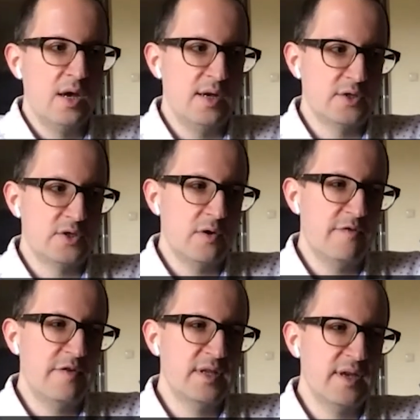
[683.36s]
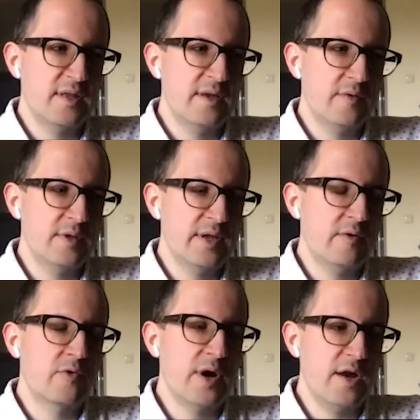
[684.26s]
So I think there were
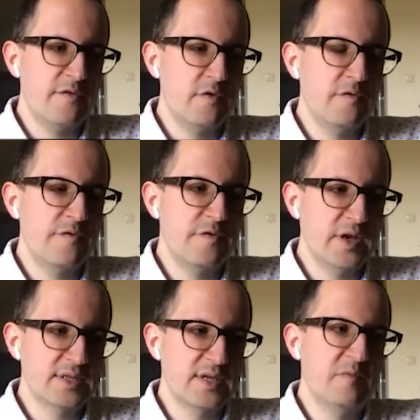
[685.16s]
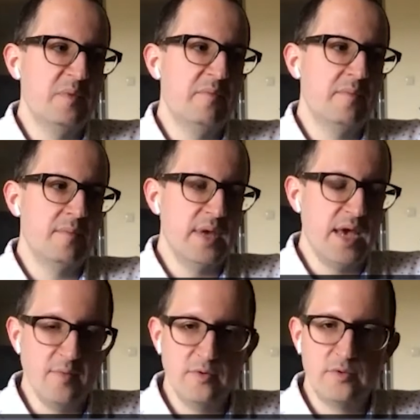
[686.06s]
quite a few things I've been
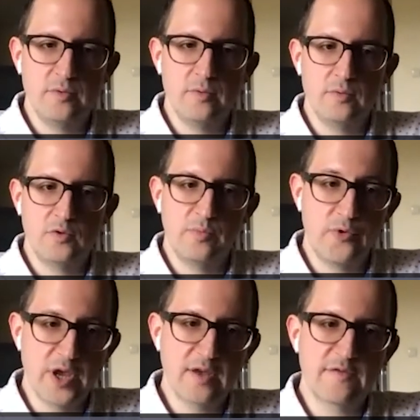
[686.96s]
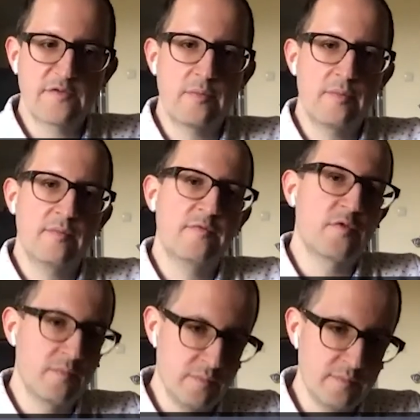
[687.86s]
able to bring from
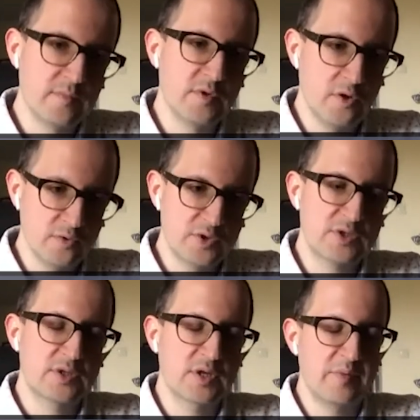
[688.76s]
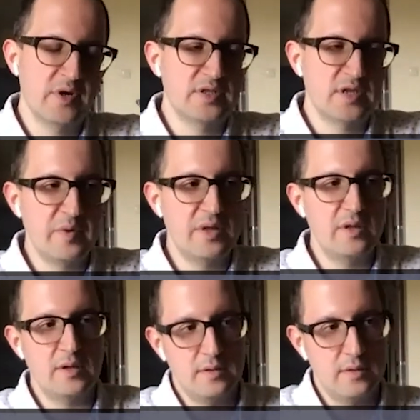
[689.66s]
those companies I've
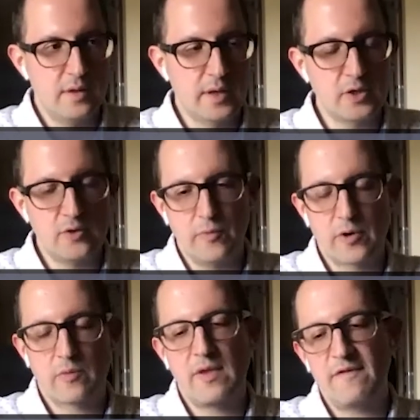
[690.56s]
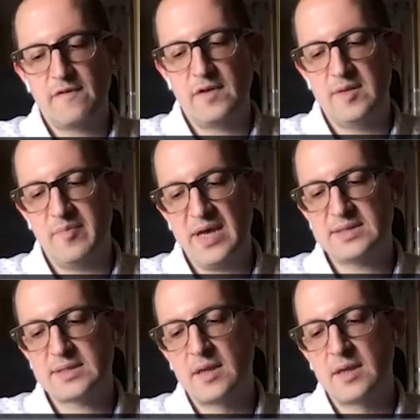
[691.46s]
been lucky to work with in the past.